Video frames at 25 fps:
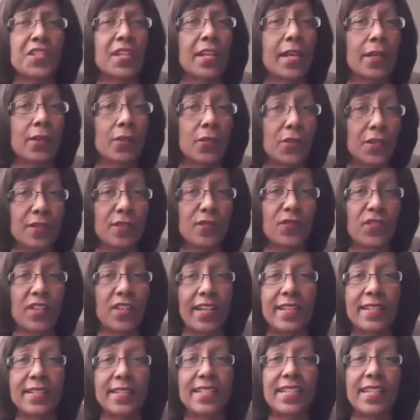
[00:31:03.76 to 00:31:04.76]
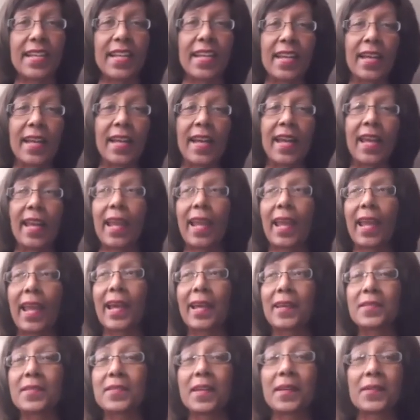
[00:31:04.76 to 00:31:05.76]
couldn't find it.
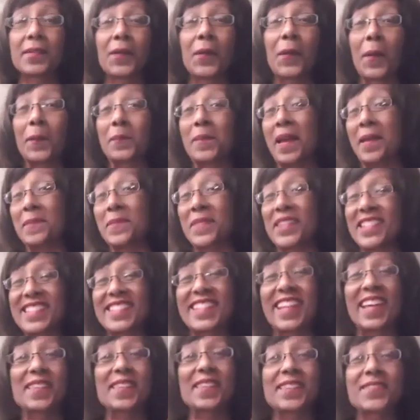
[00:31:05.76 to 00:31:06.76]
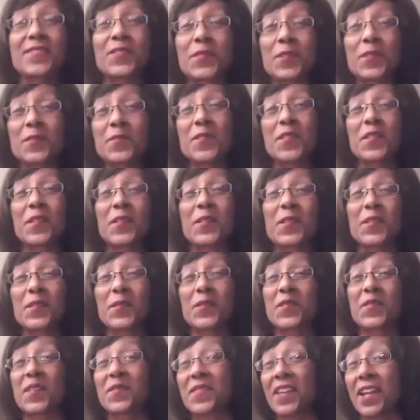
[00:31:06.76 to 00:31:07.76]
And, you know, I'm happy to say they sort of feel
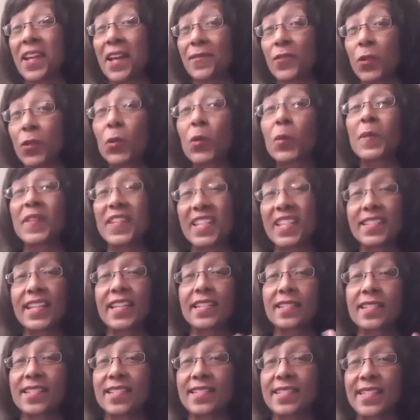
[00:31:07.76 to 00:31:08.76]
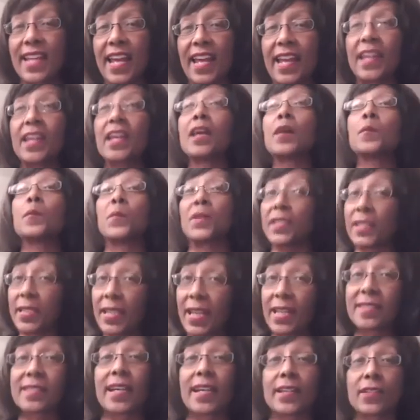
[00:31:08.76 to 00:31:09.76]
they have a home and they tend to stay. But
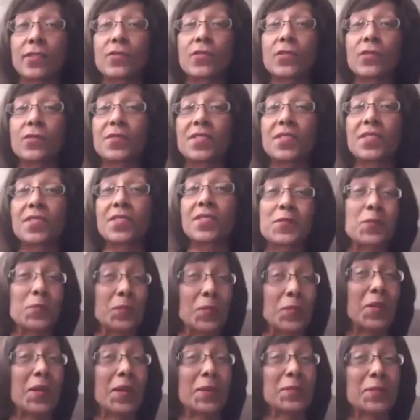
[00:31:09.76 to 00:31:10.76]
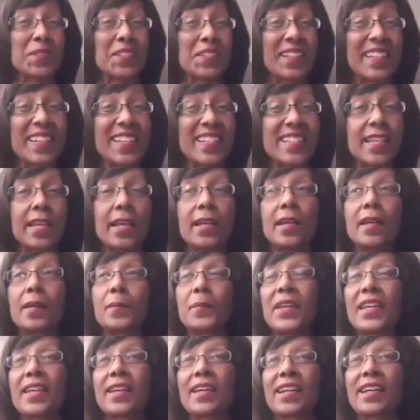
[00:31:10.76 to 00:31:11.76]
yes, I do teach raw rookies
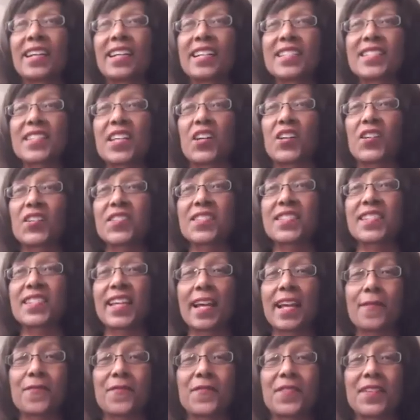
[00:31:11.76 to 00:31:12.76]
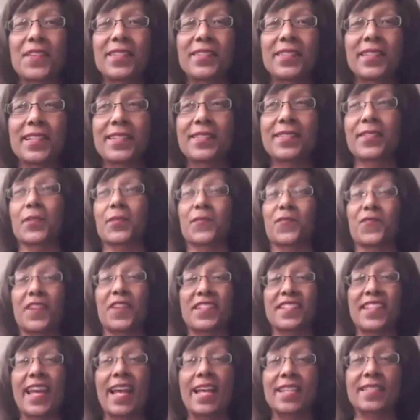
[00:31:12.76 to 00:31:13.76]
because honestly, I feel it's a
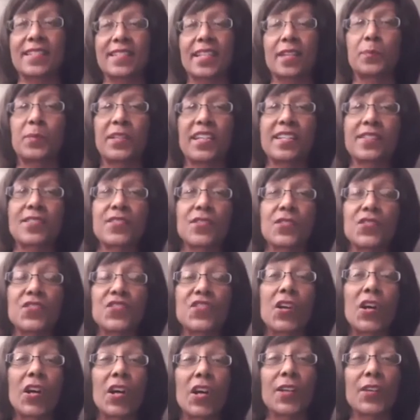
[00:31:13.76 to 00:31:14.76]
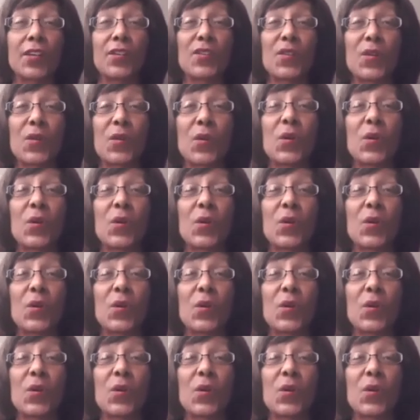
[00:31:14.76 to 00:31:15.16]
fantastic place to start. You know,